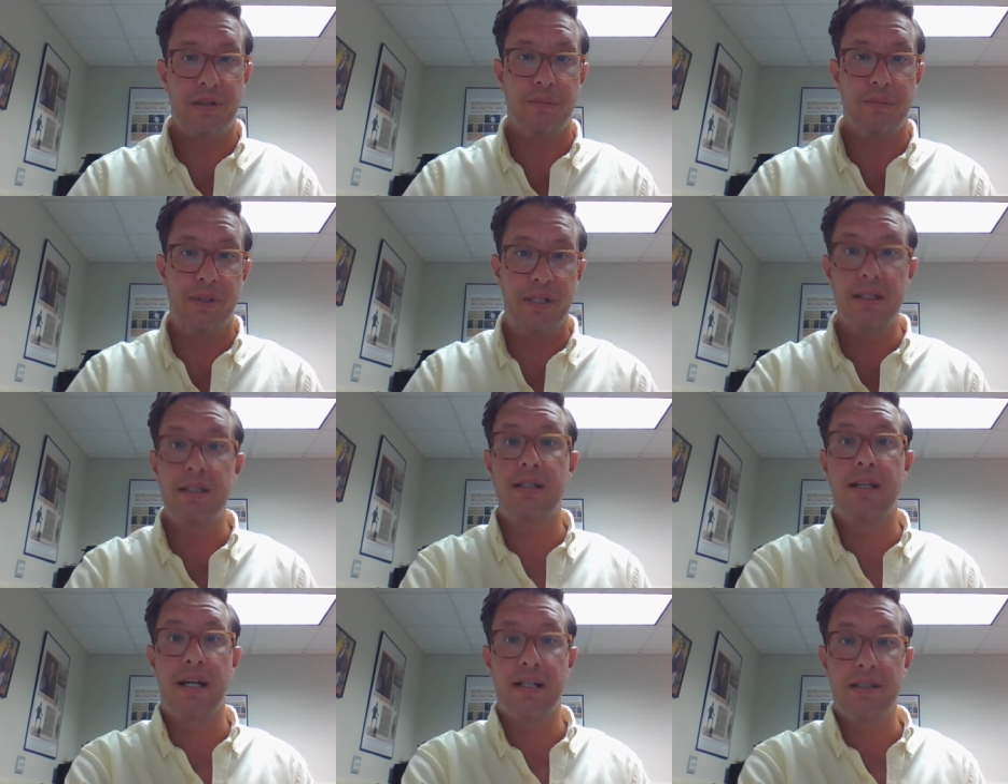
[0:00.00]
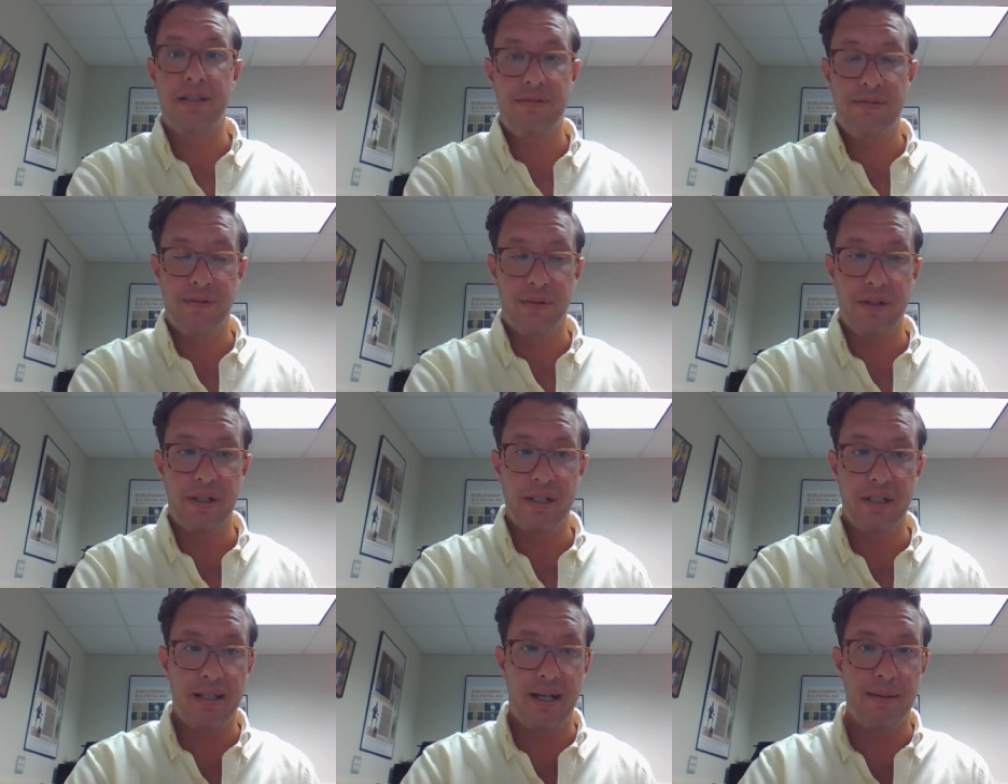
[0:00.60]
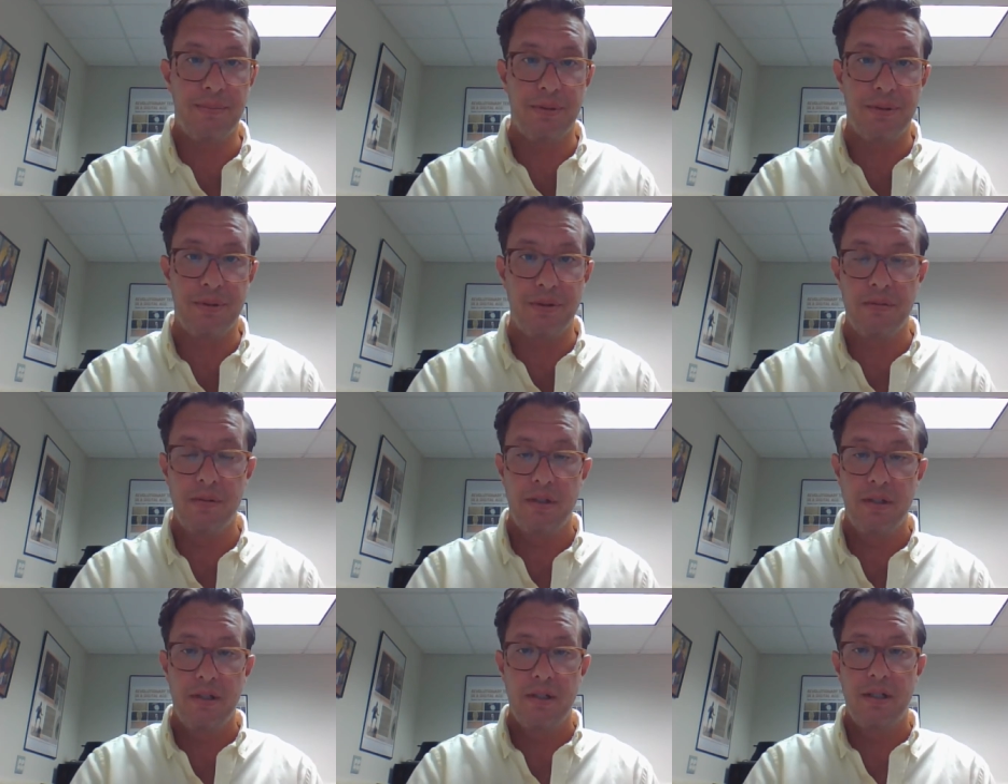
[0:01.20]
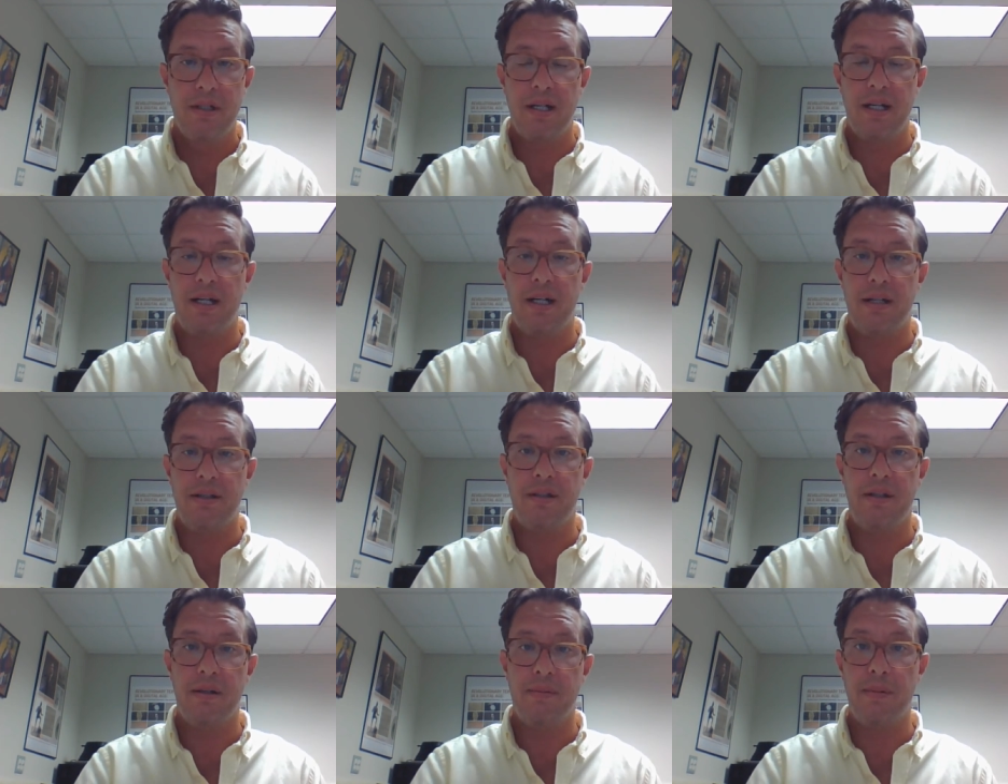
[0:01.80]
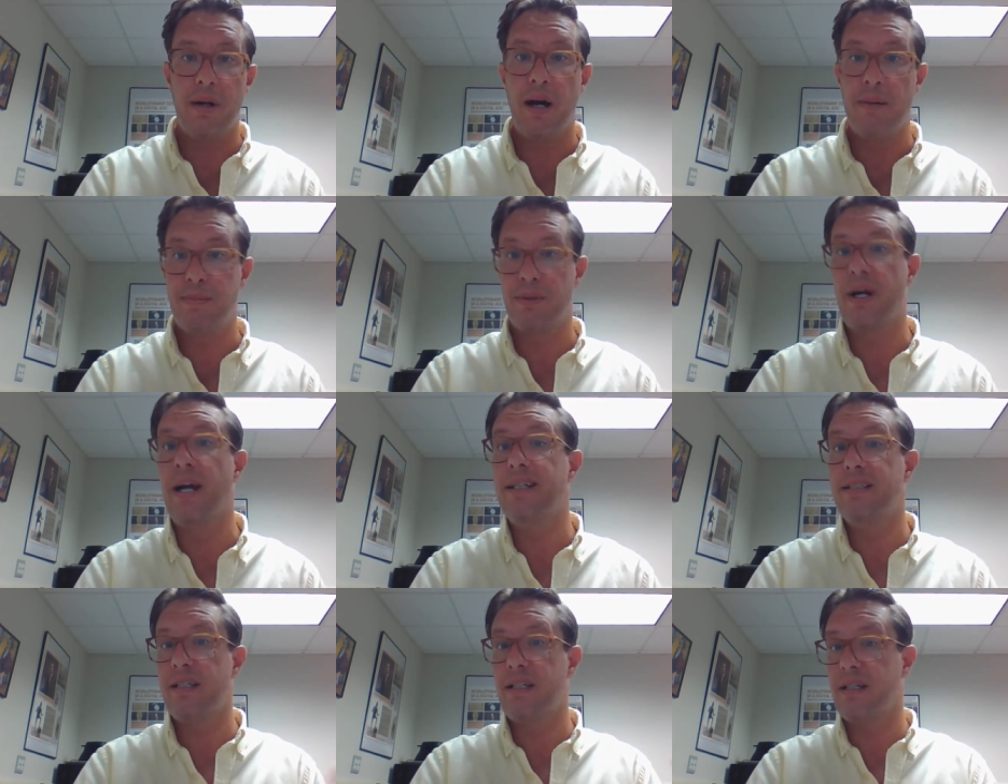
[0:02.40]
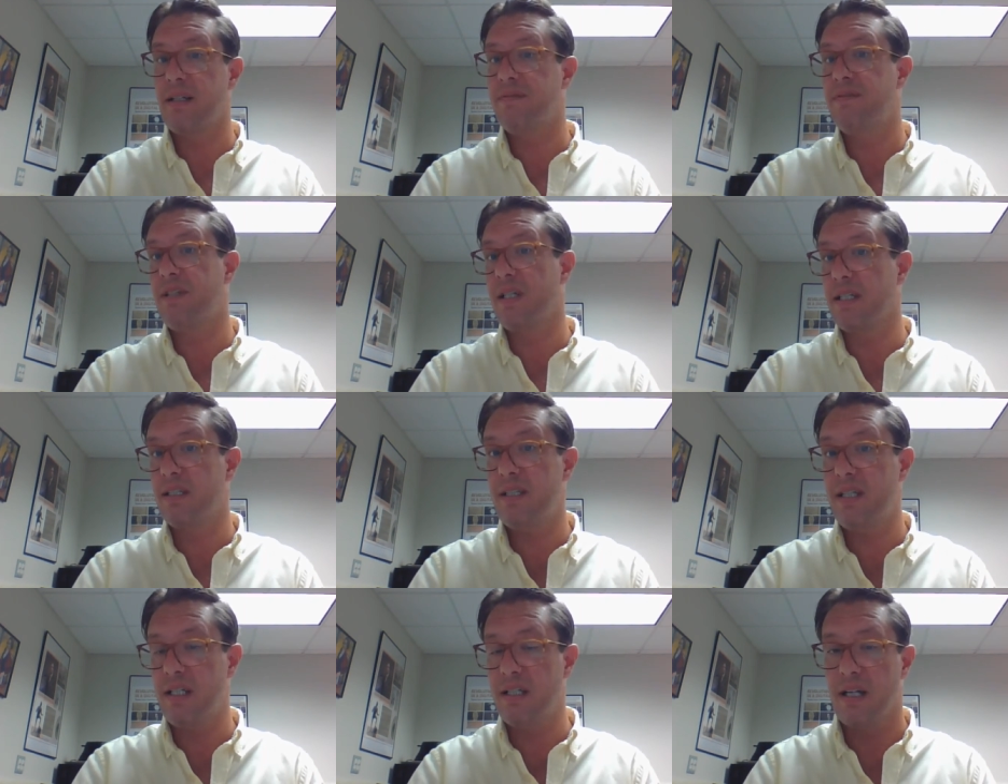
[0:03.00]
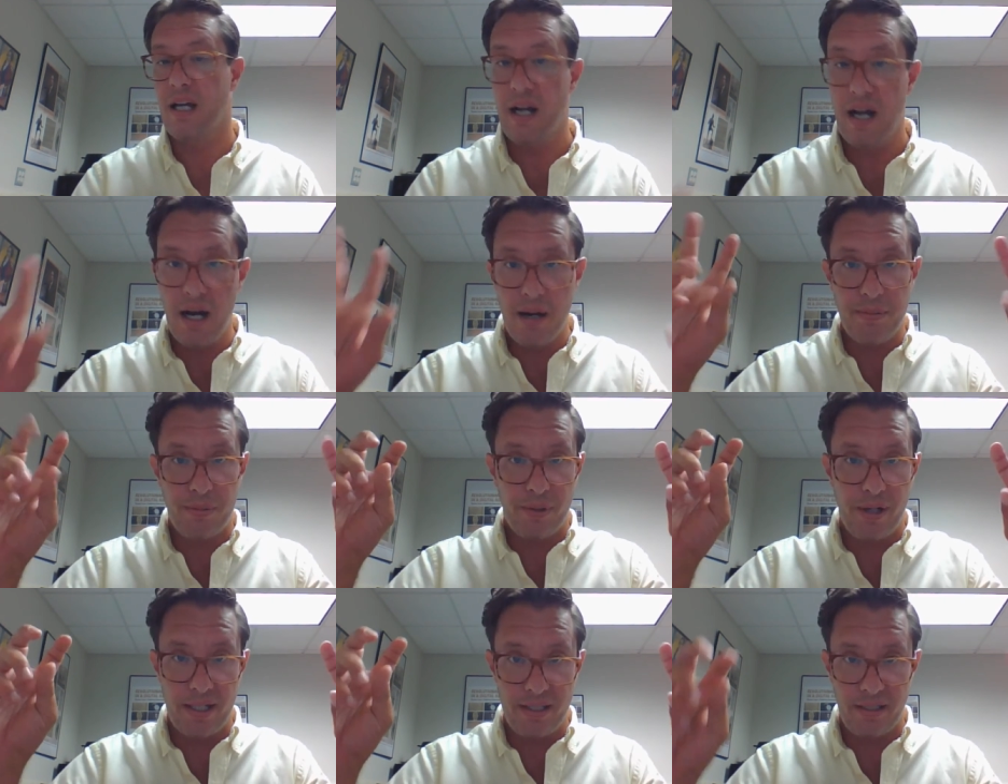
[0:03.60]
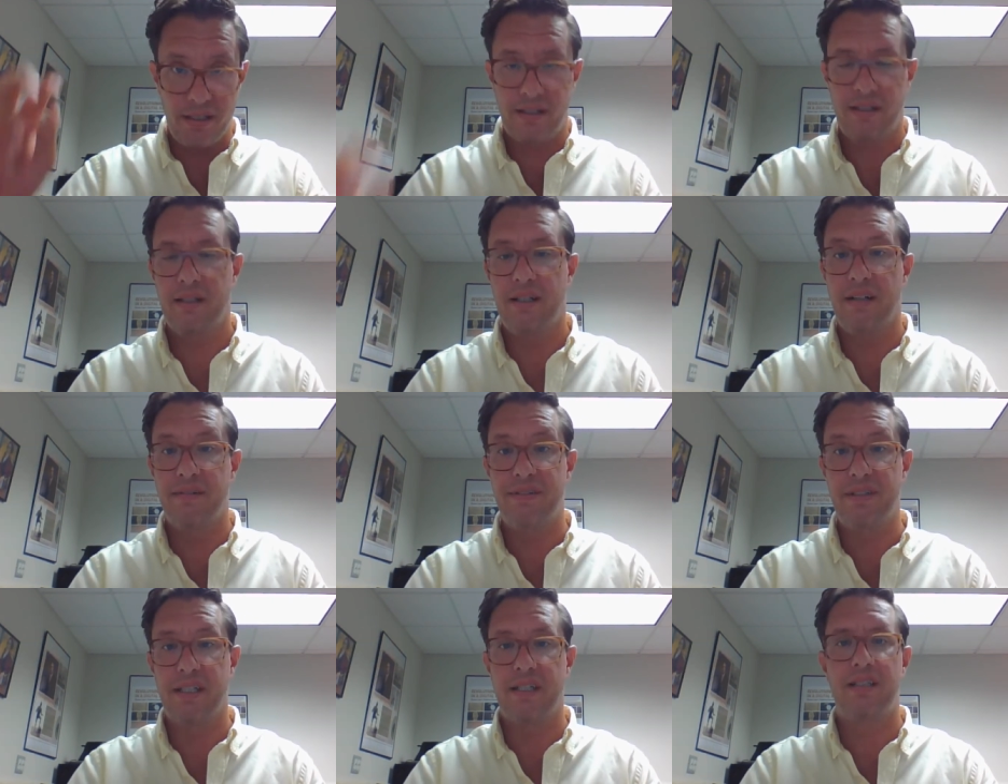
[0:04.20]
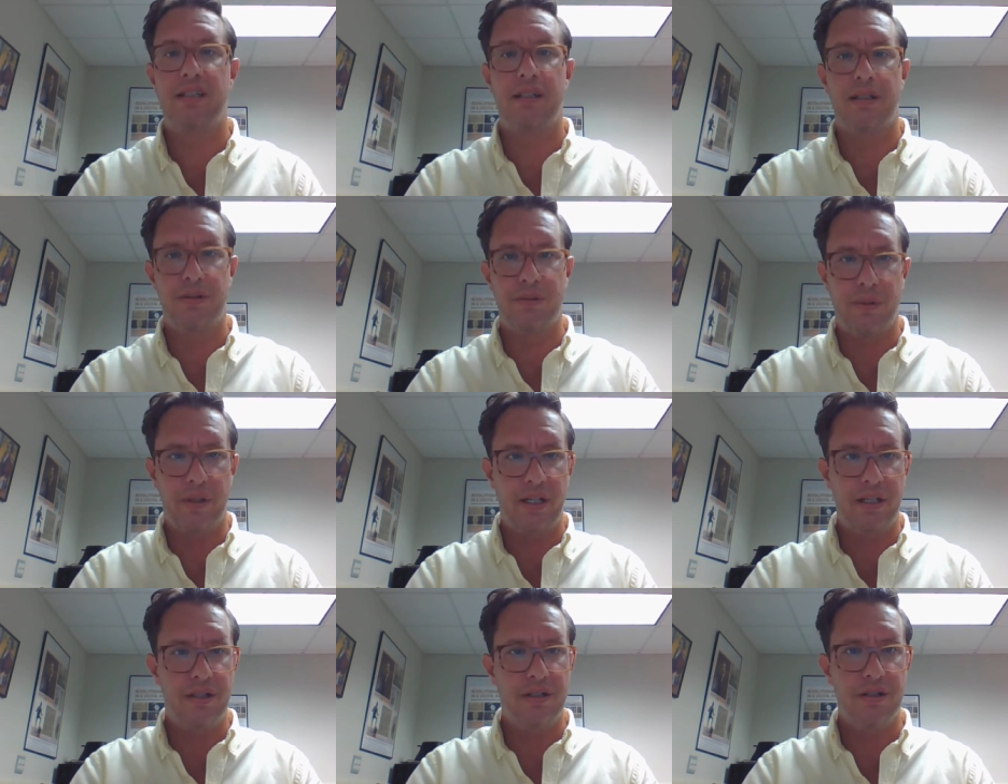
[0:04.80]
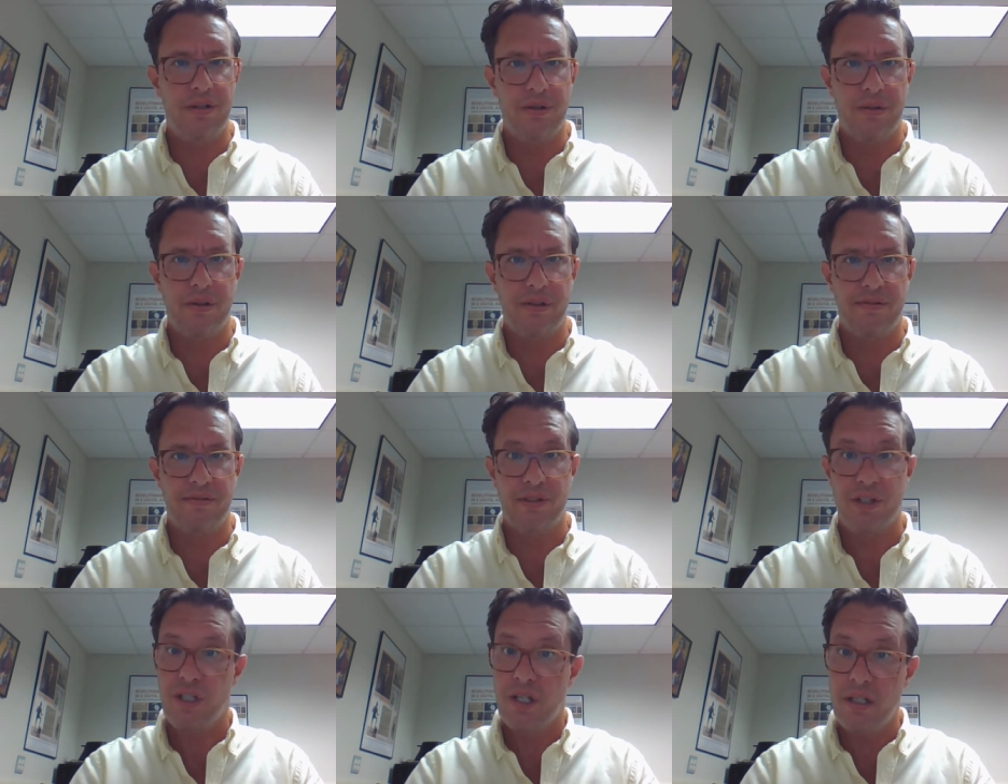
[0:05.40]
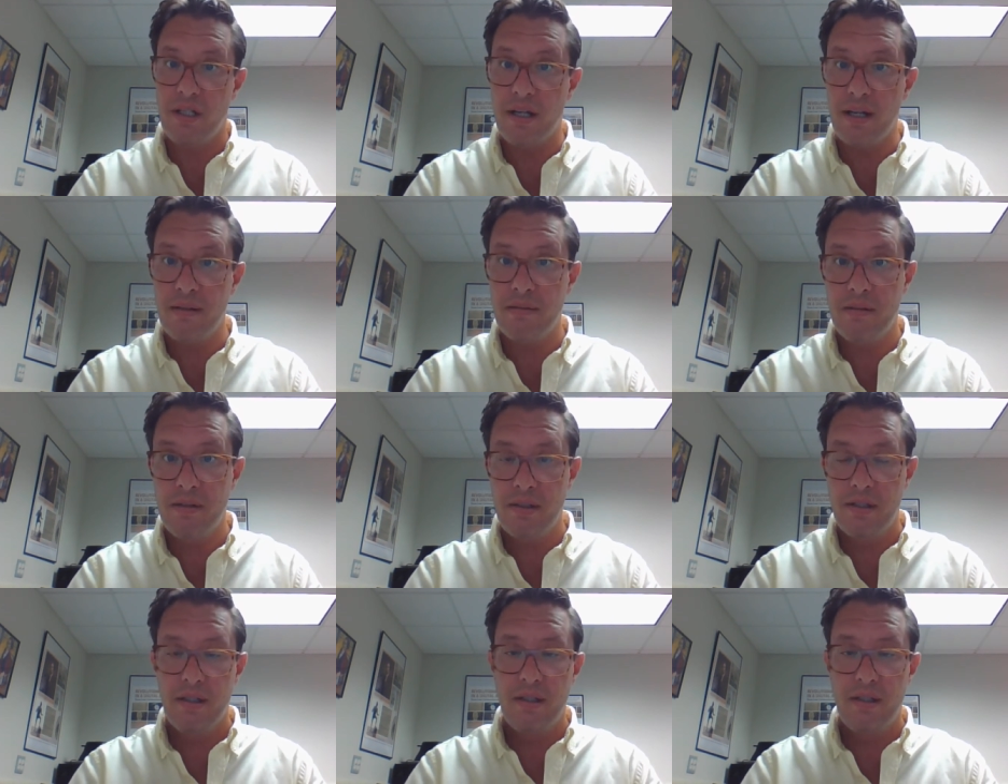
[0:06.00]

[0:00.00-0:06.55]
We discussed, for example, the uprising of 1622 in Virginia,